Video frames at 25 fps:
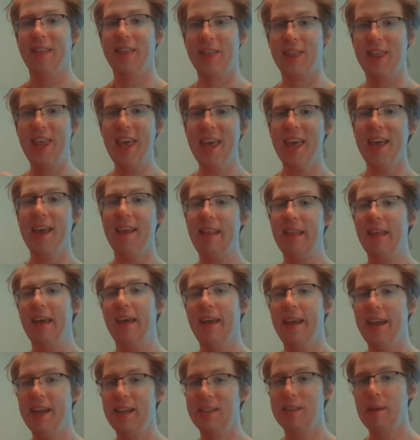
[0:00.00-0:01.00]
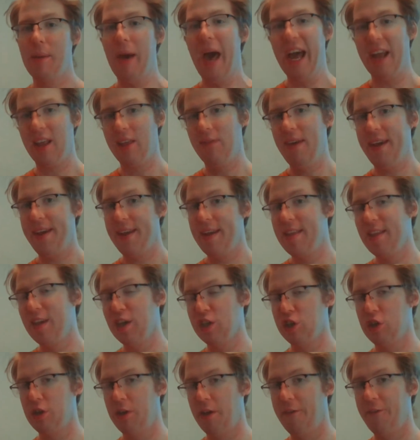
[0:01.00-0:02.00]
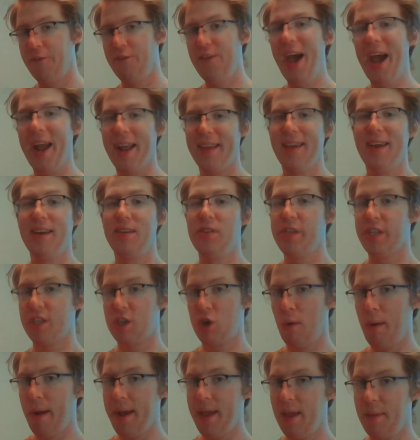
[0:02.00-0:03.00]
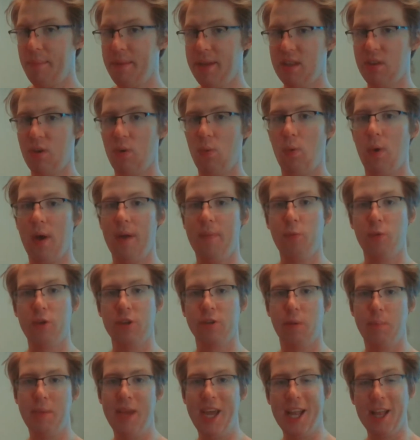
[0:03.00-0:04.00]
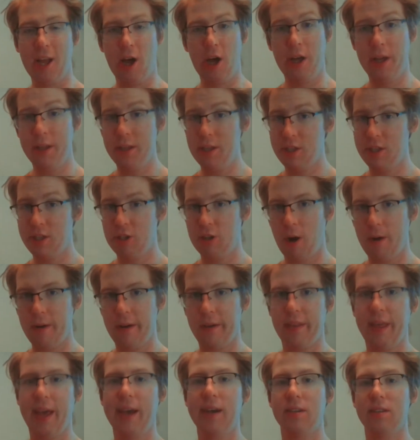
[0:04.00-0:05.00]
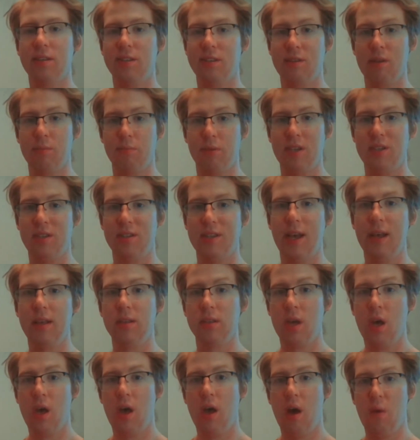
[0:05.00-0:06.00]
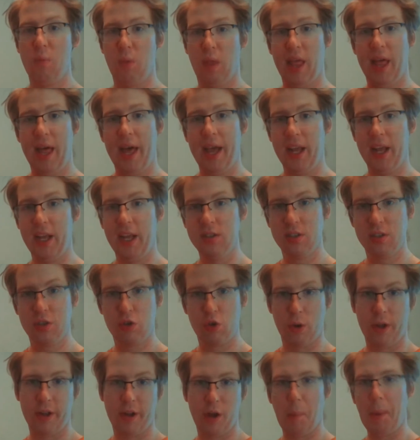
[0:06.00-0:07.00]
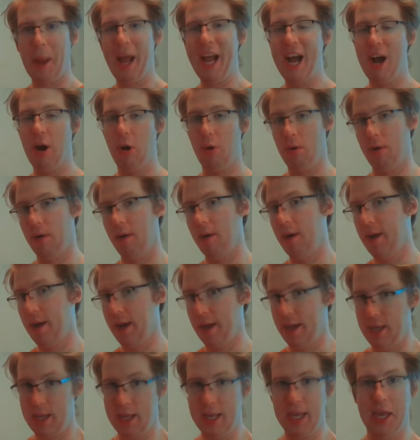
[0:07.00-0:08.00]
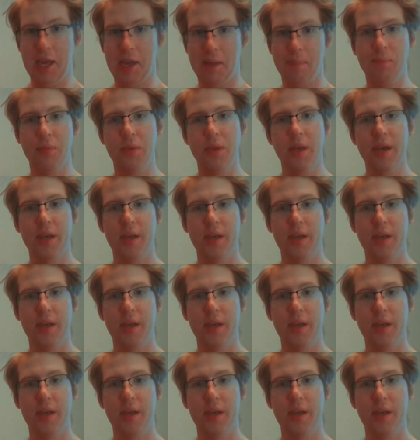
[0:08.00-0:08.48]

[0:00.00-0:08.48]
then ends up activating an additional effect. This Cray Elemental one, which will be in all the starter decks, simply says apply its trigger power again.